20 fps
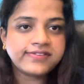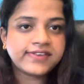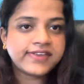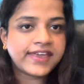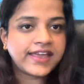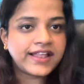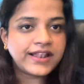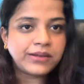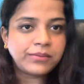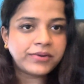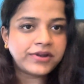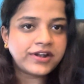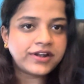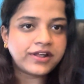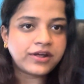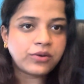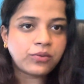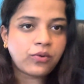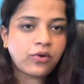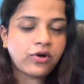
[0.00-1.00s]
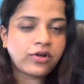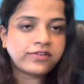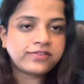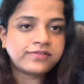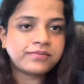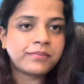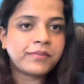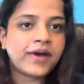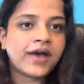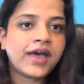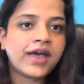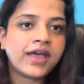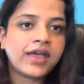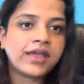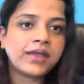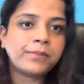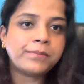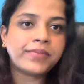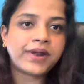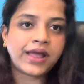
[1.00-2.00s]
Skill Builder was
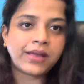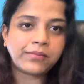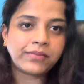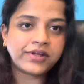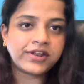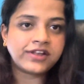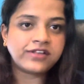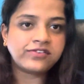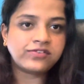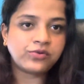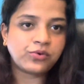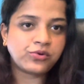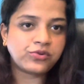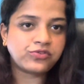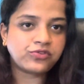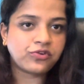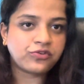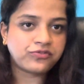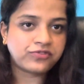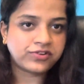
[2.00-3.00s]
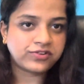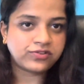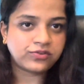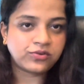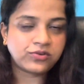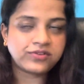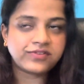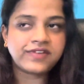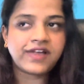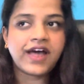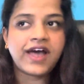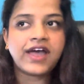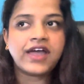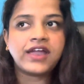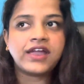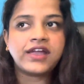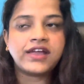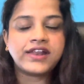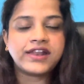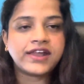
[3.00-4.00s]
my primary source of resource.
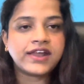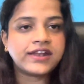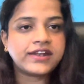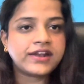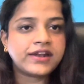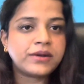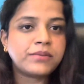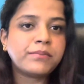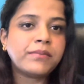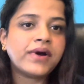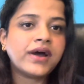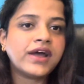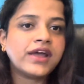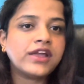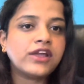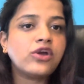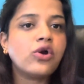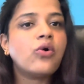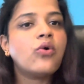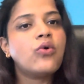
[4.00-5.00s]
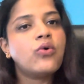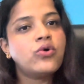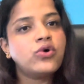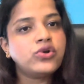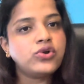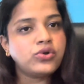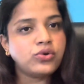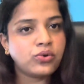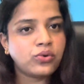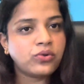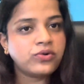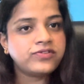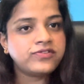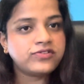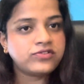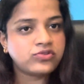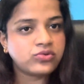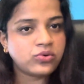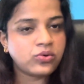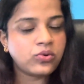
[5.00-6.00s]
I created my own
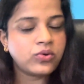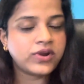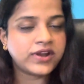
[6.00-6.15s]
notes to